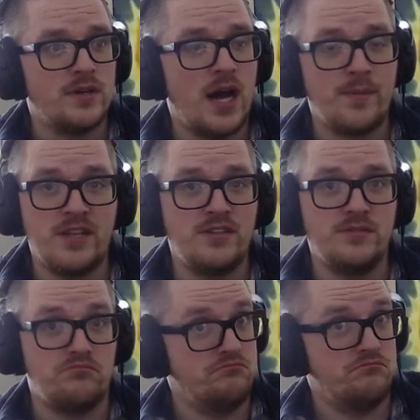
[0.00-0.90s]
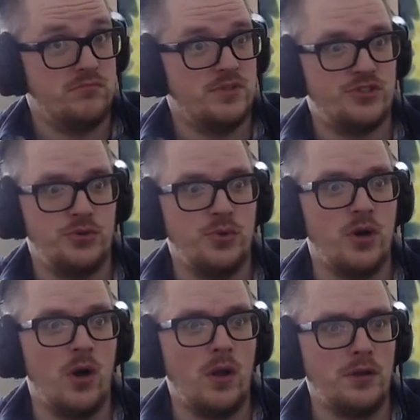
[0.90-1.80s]
I mean, two
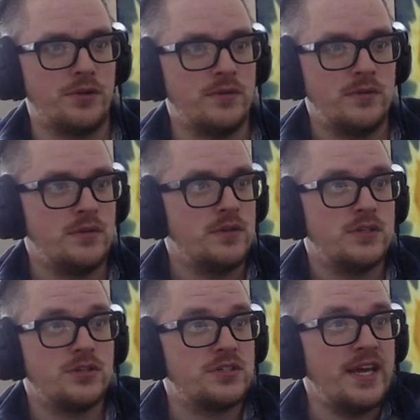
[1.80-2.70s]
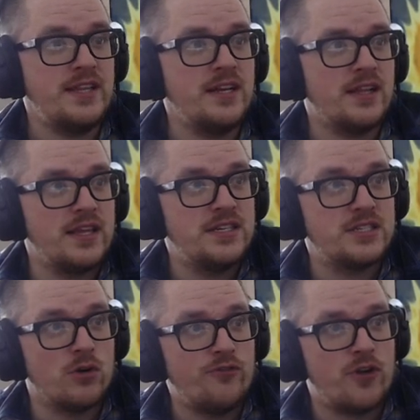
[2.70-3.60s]
gold. So technically,
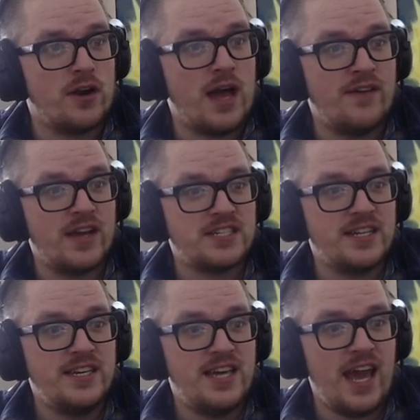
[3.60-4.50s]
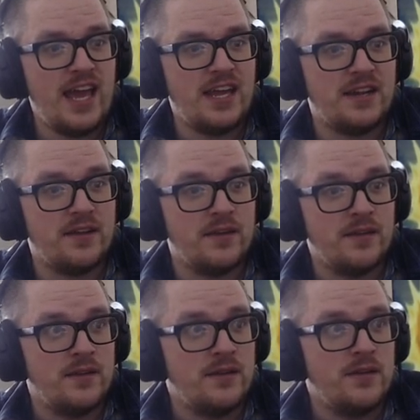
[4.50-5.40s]
so far I've actually gained
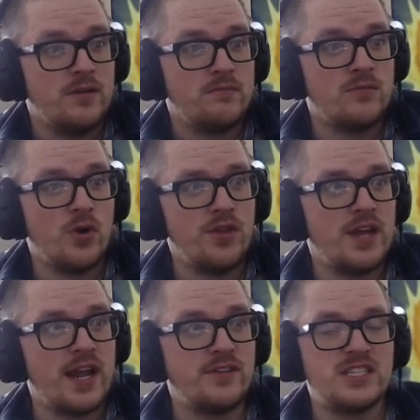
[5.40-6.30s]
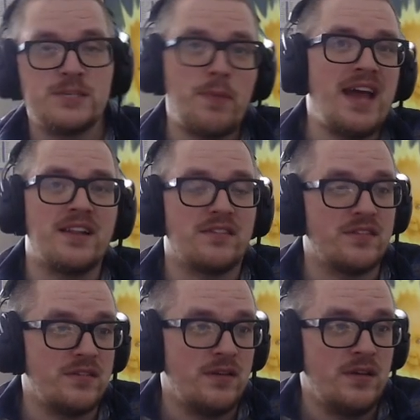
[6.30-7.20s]
more than I've spent.
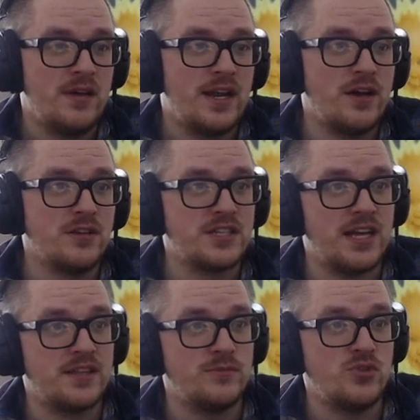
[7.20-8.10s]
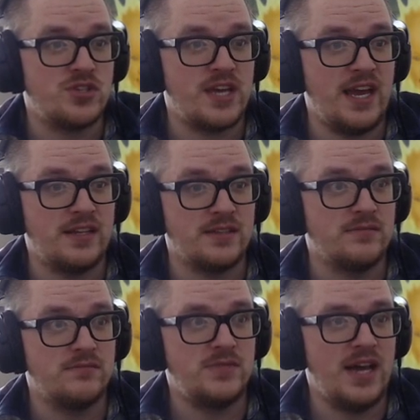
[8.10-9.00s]
And I also got the Muzagate and
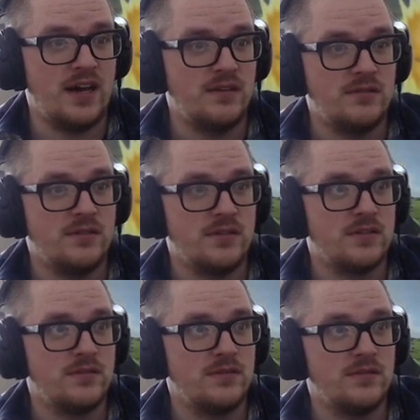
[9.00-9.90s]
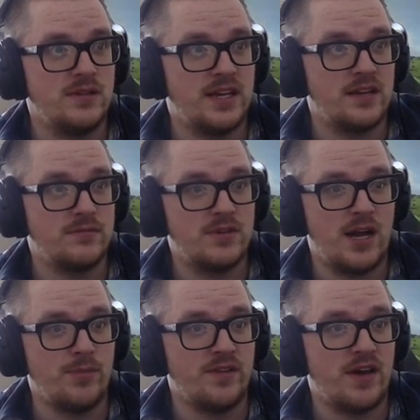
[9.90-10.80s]
yeah, like a
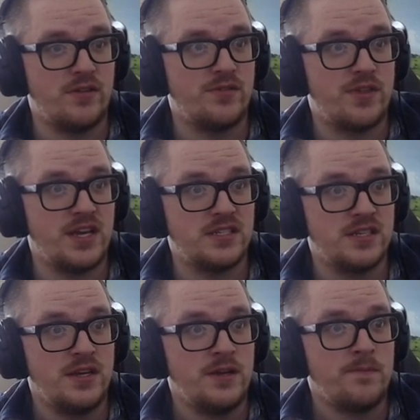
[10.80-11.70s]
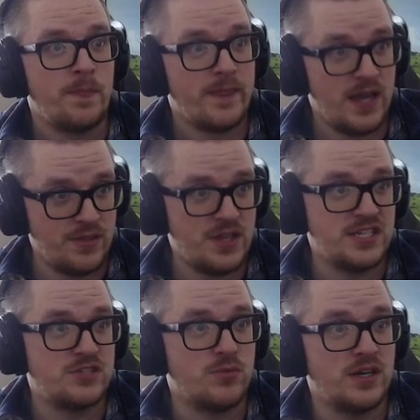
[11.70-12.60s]
couple of other things, and
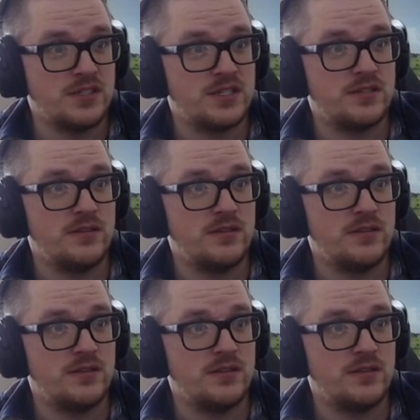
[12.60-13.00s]
these ones.